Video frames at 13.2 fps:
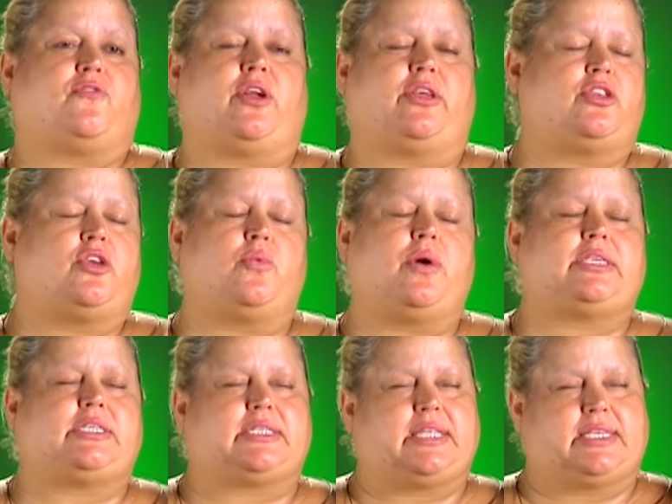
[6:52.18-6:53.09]
Ferdinand, you know
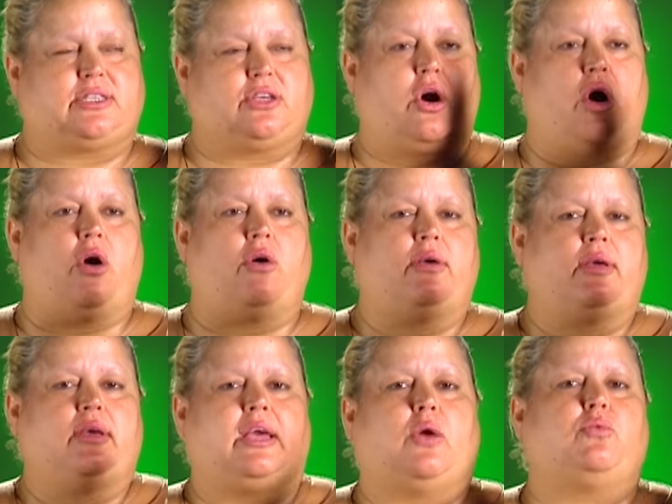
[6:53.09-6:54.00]
what, just let's go
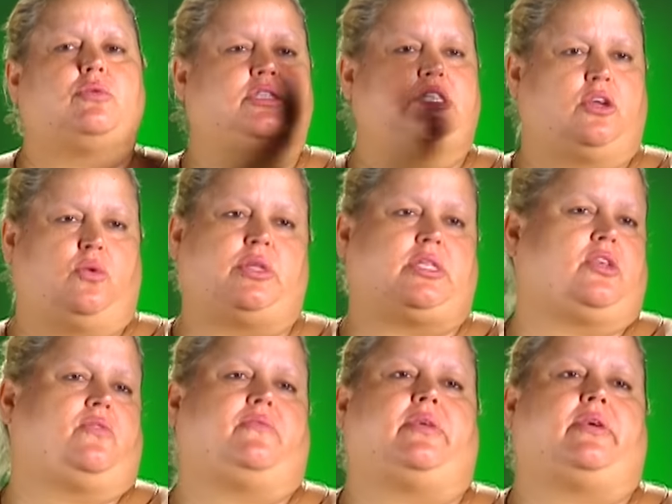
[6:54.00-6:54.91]
and we'll deal with
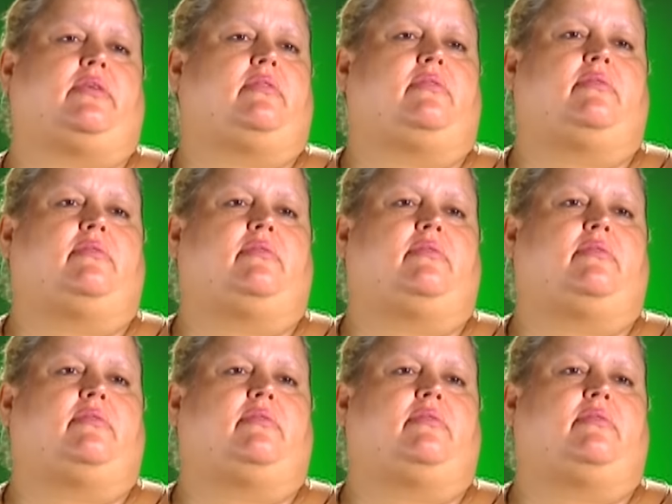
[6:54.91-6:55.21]
it over there.